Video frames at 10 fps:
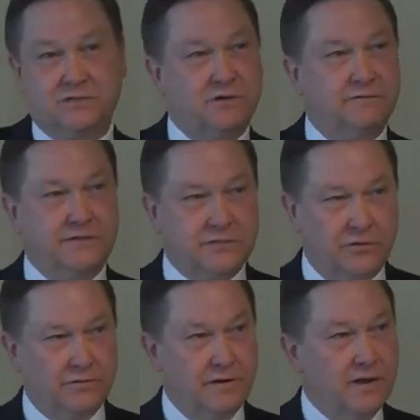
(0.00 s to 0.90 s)
certainly
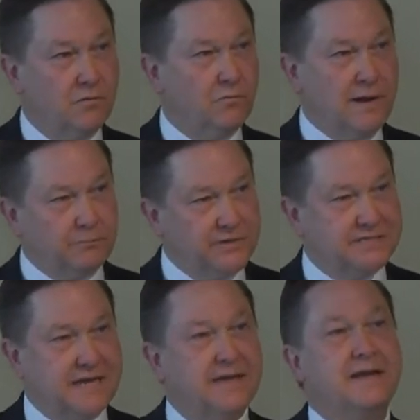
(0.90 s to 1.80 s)
don't
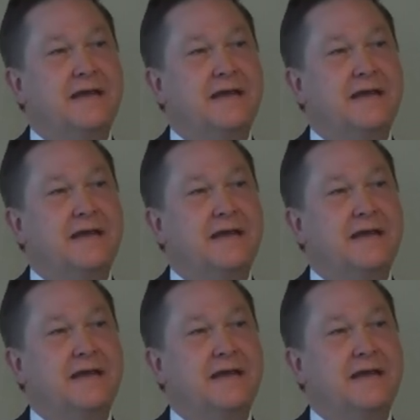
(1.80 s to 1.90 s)
represent